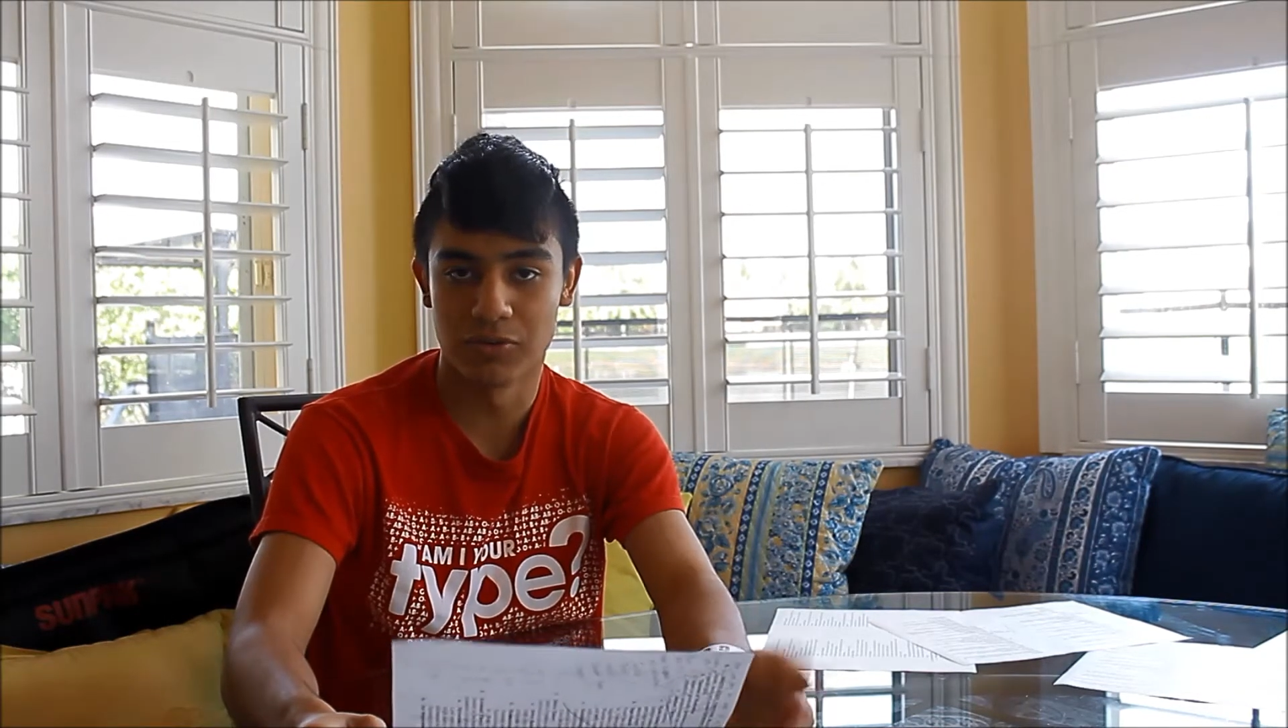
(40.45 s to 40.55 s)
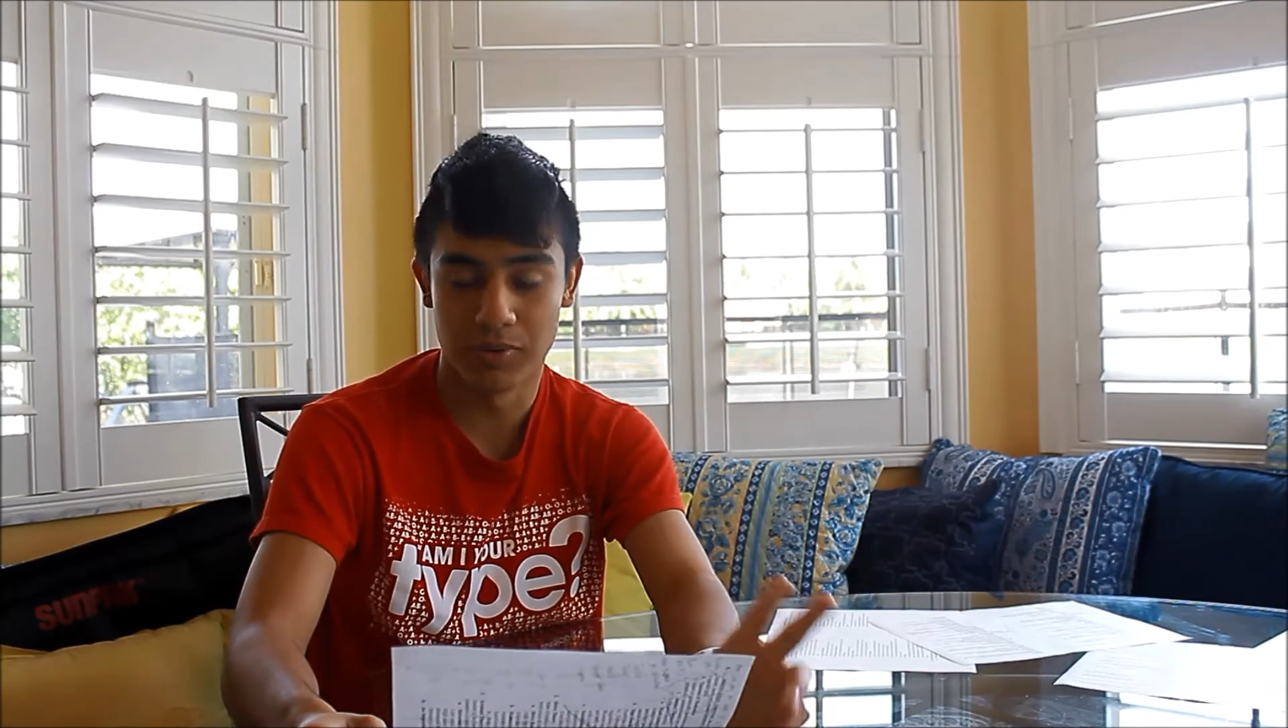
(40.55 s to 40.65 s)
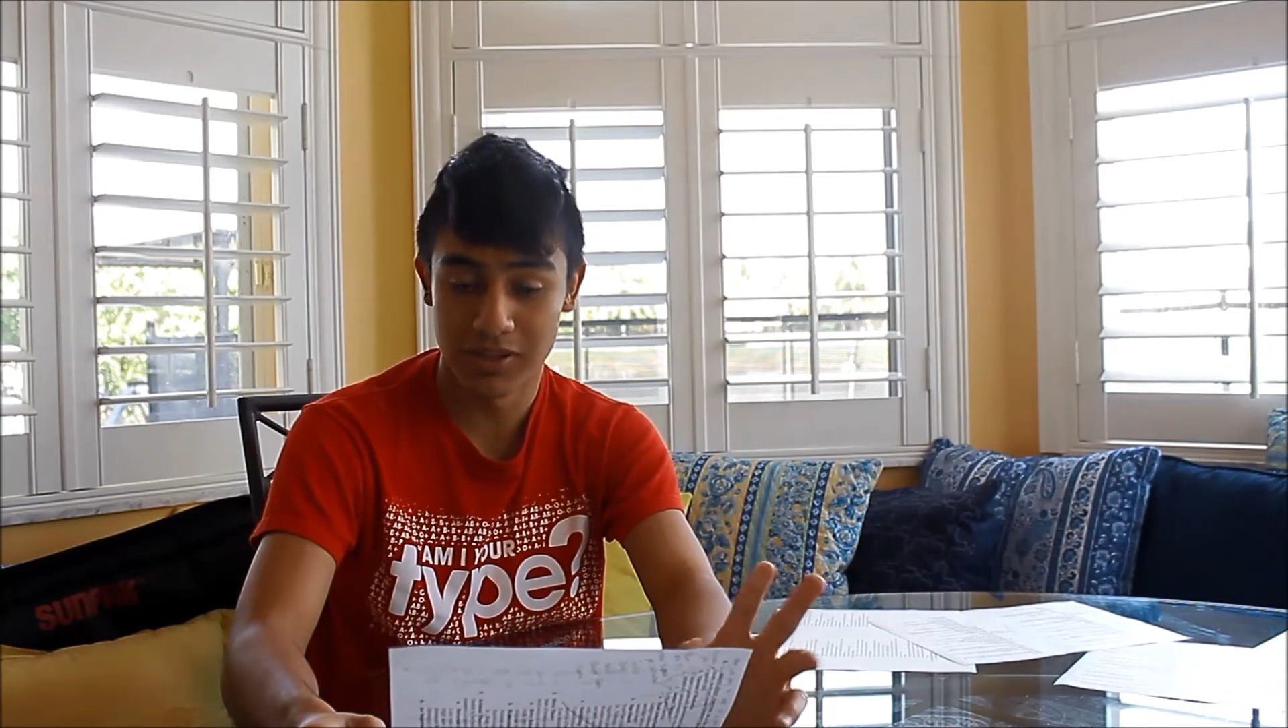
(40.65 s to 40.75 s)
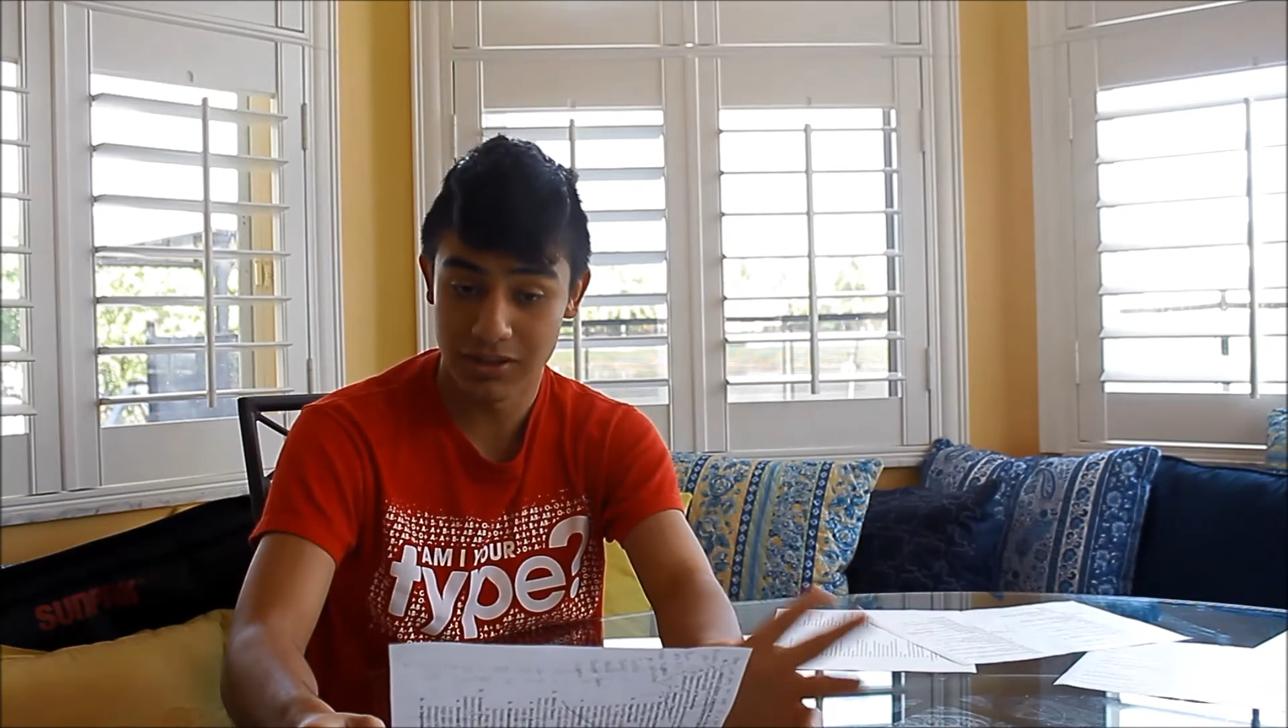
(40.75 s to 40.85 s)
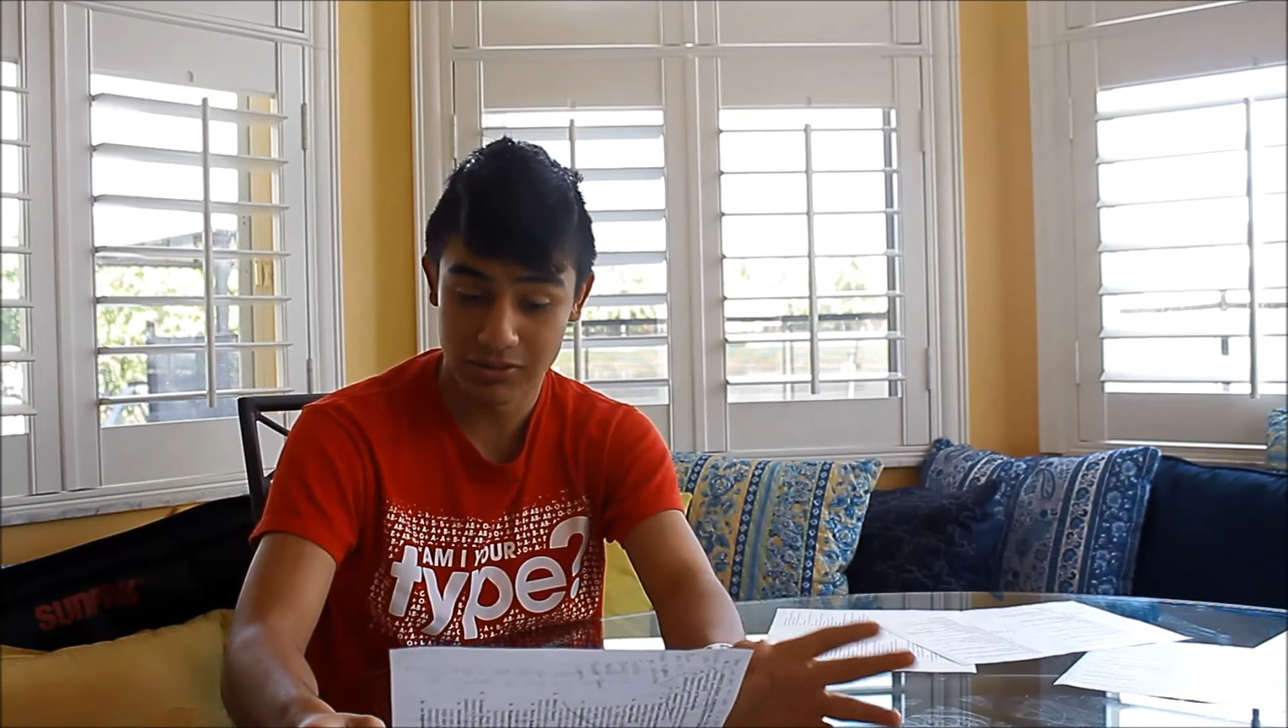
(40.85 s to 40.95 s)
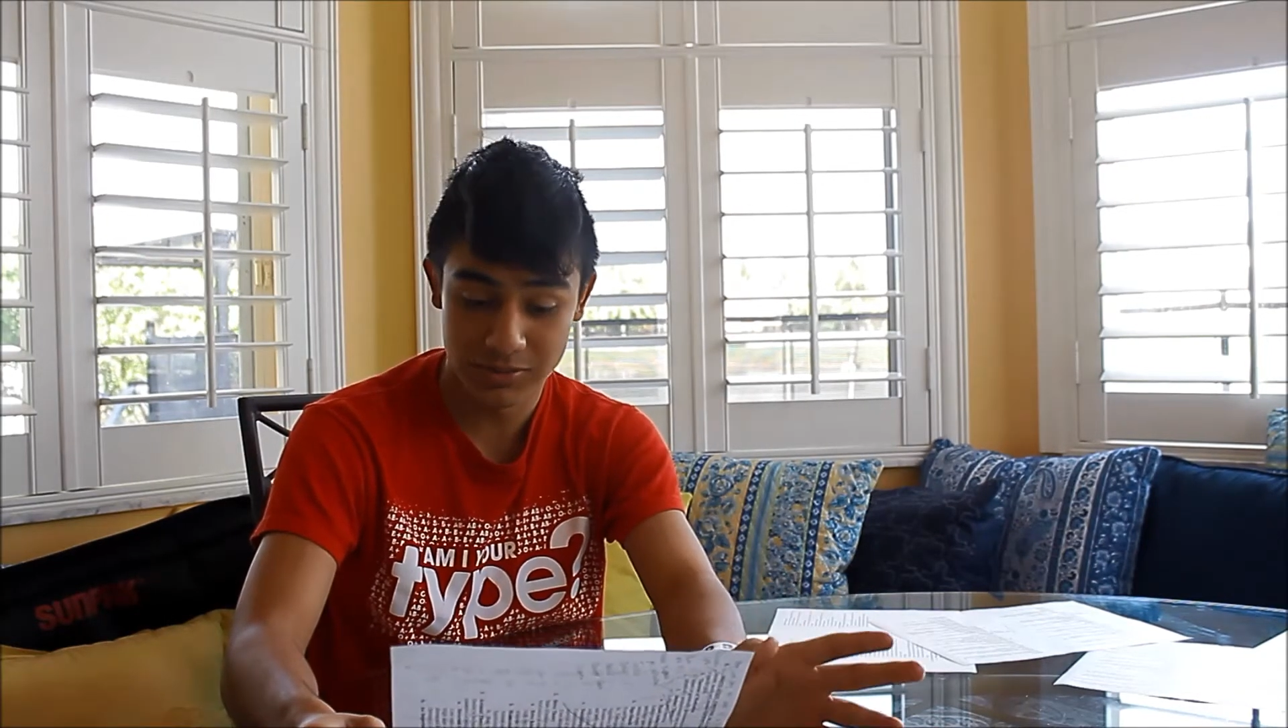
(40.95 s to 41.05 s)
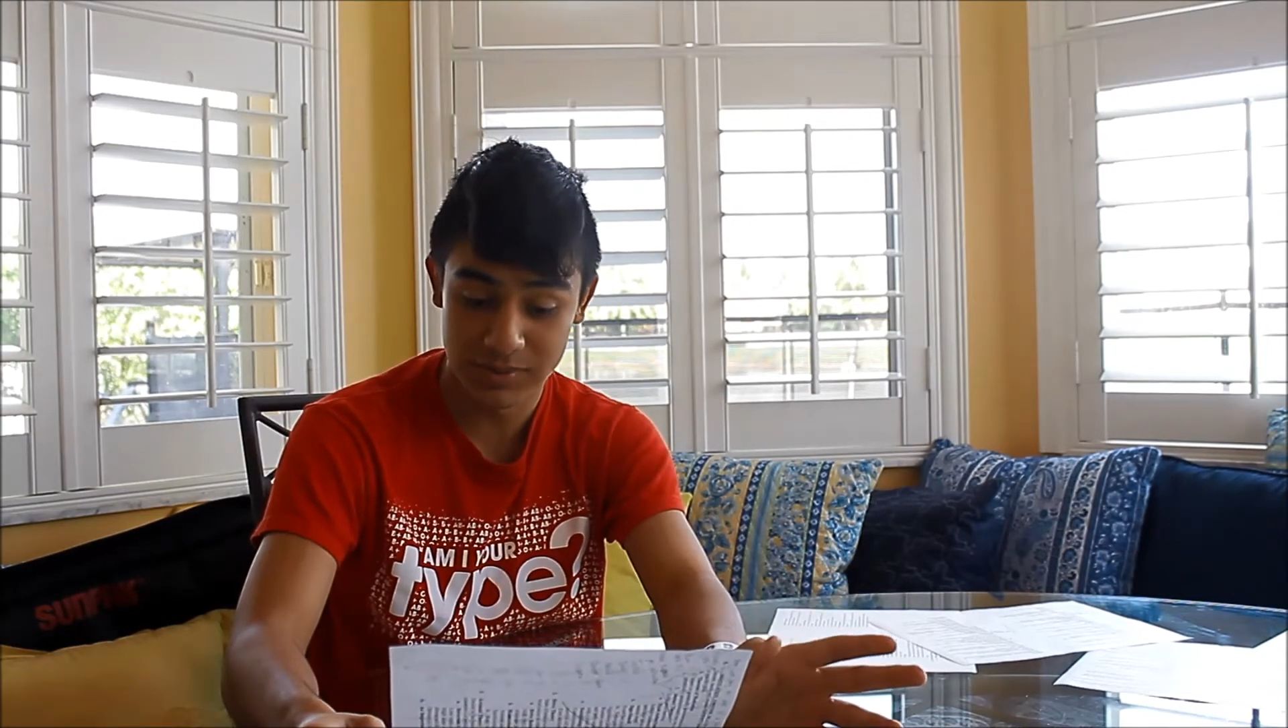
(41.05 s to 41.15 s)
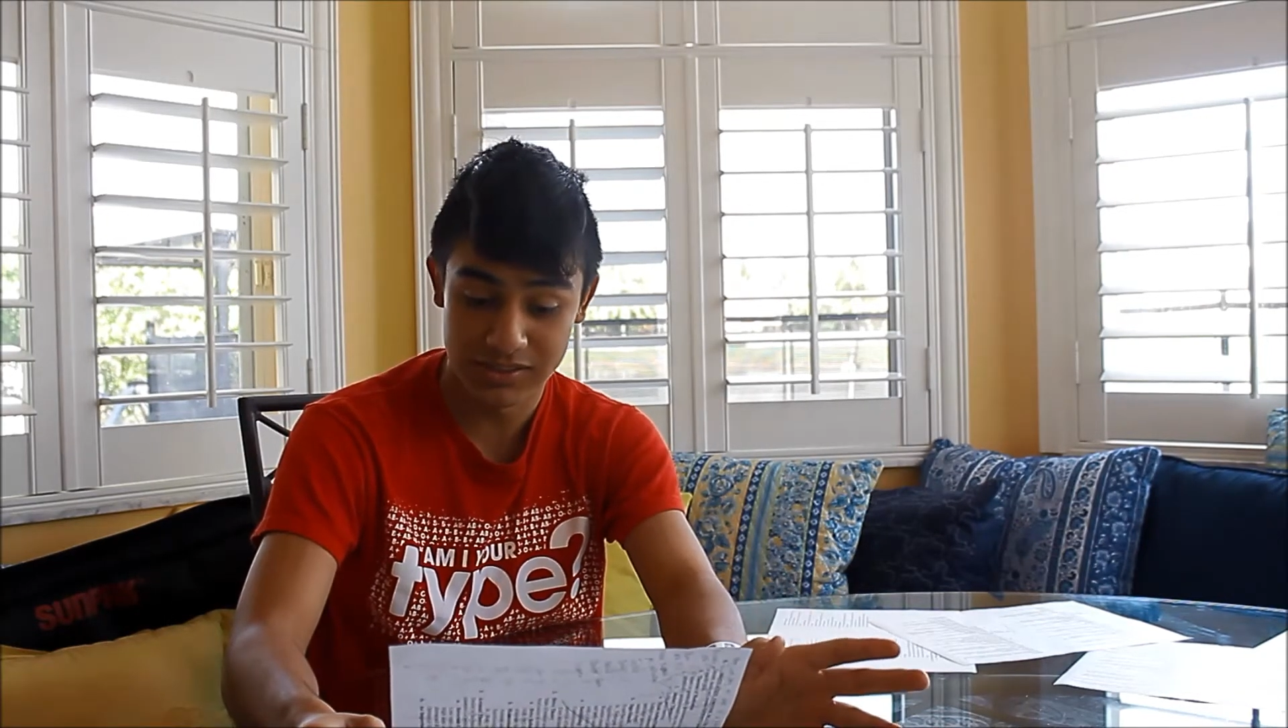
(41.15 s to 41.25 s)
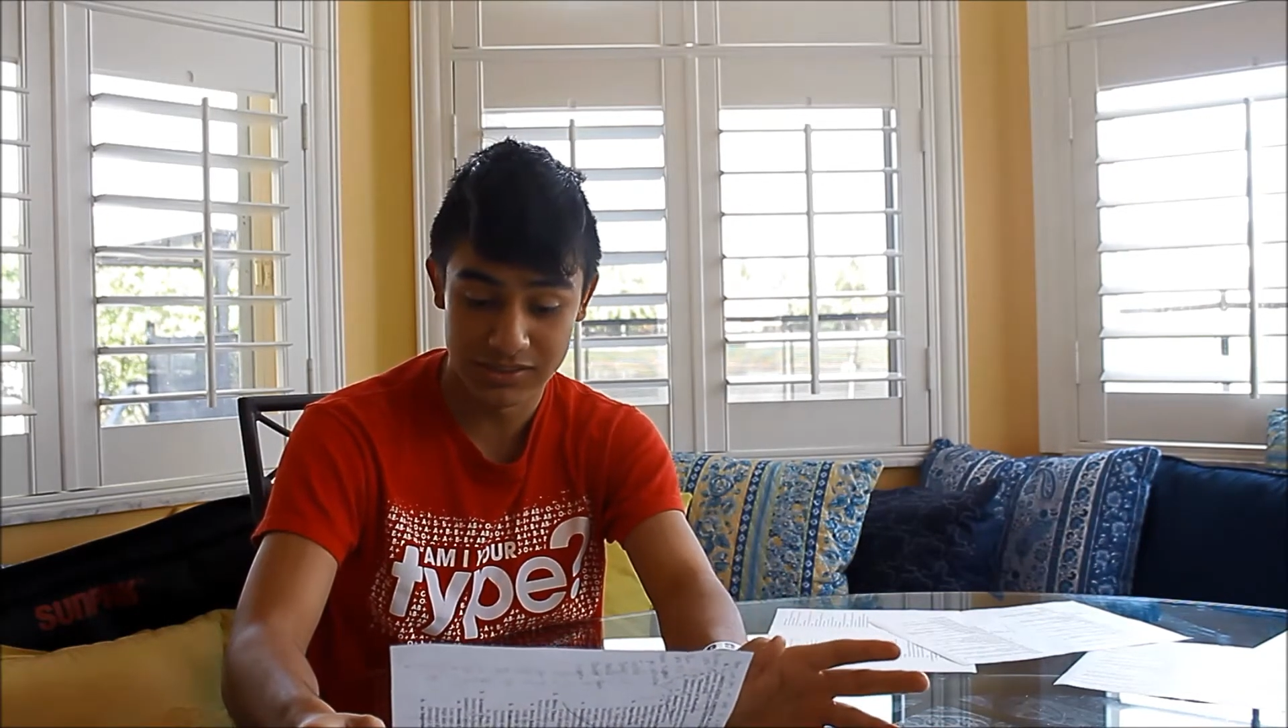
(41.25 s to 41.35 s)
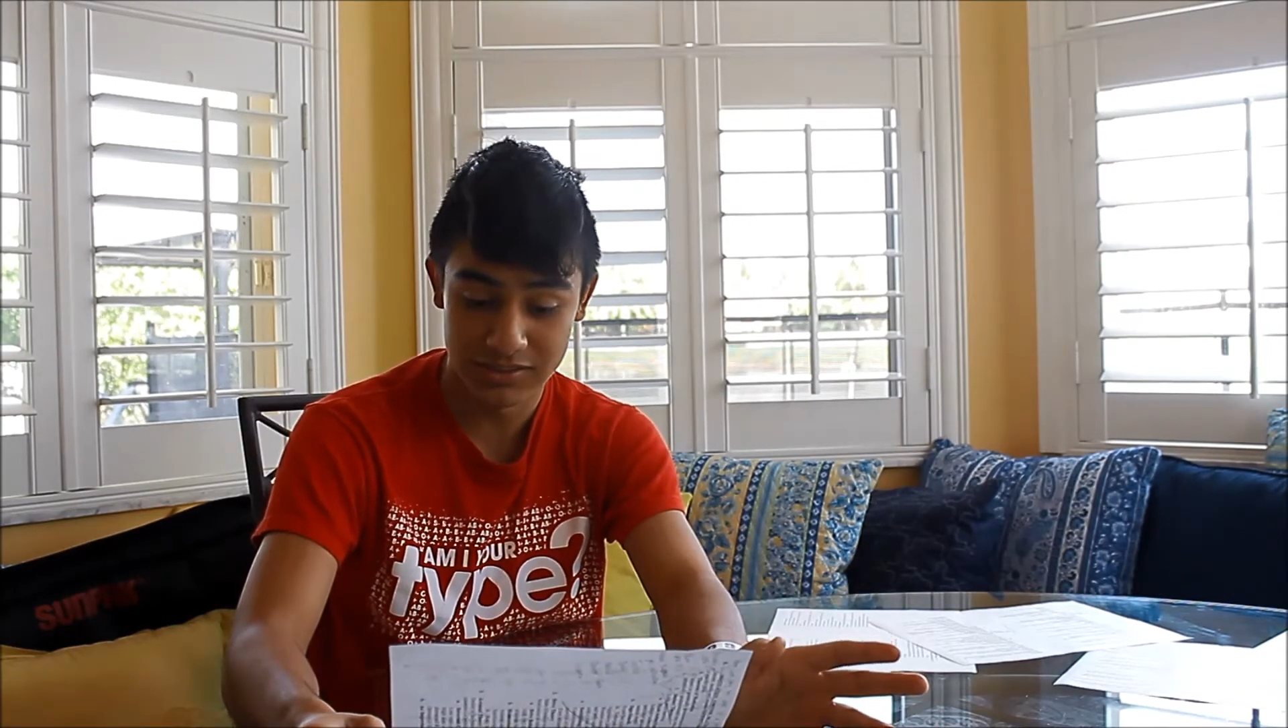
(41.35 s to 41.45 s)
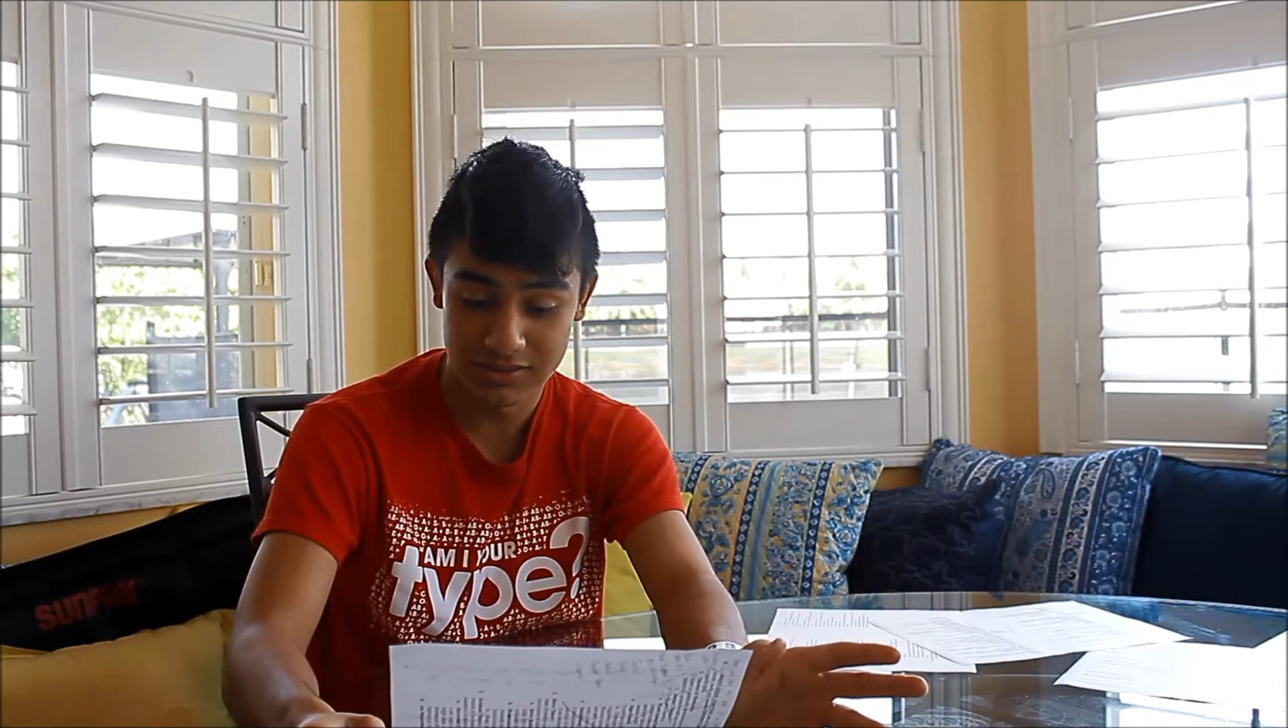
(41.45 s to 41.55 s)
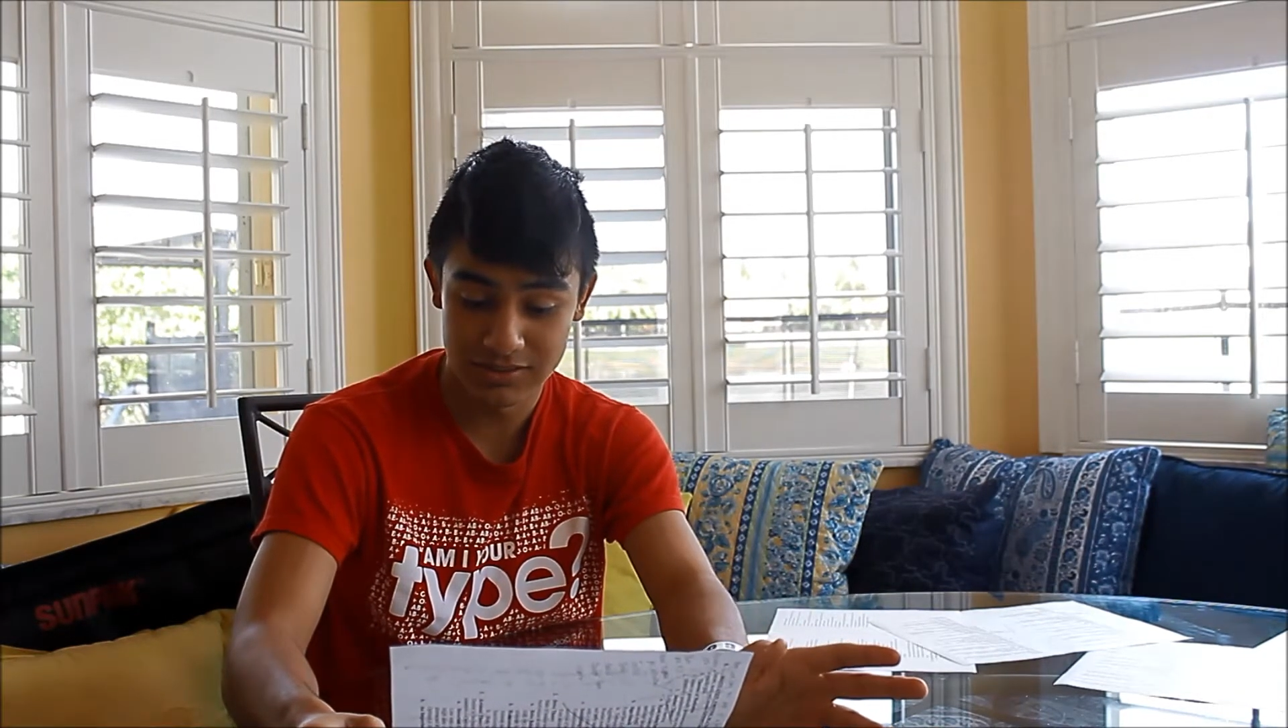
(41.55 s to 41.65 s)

particular species.